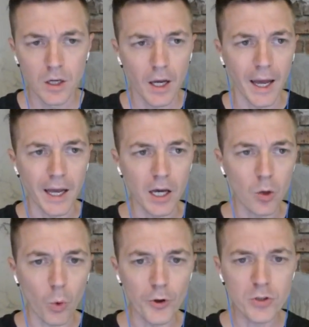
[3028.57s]
And
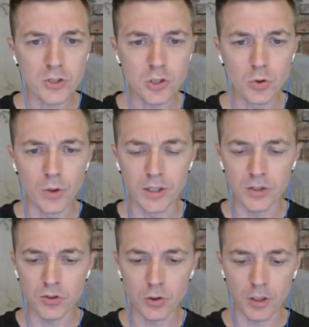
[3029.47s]
what you can do
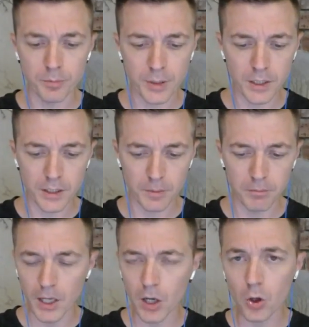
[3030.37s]
is you can pick
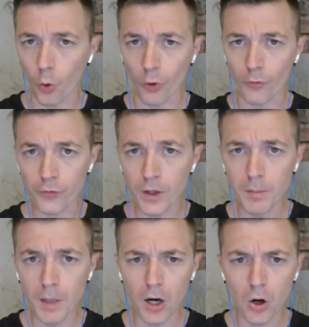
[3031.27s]
male or
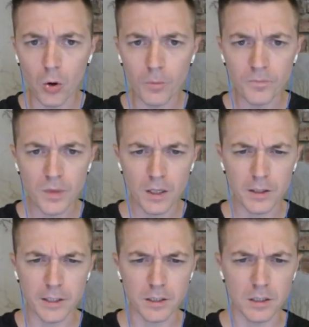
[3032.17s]
female,
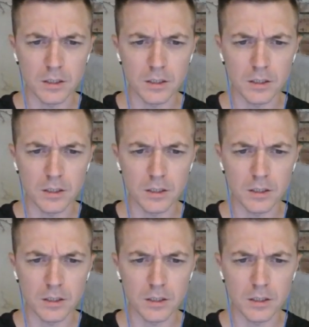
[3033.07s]
like